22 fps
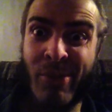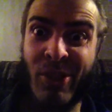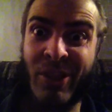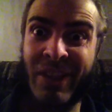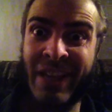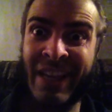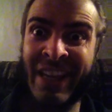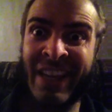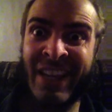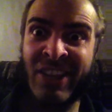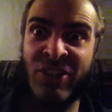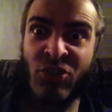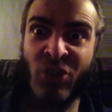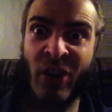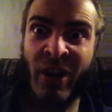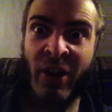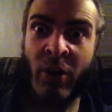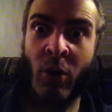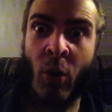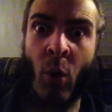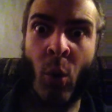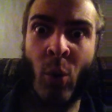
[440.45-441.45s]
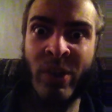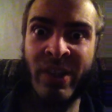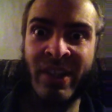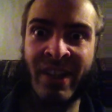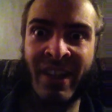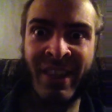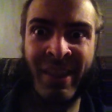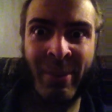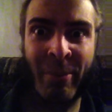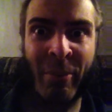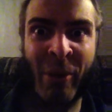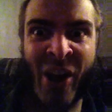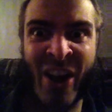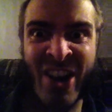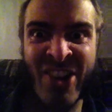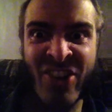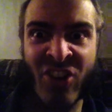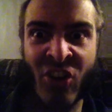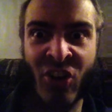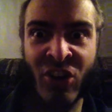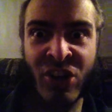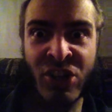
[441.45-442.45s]
a lid and try to hold it on the pot
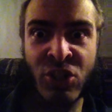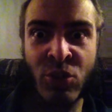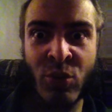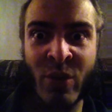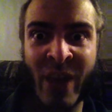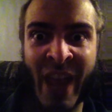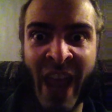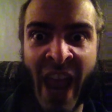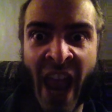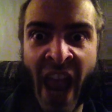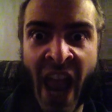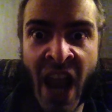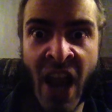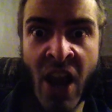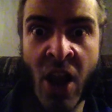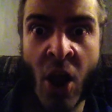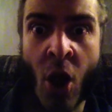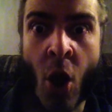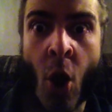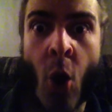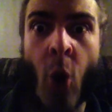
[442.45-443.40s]
as hard as you can?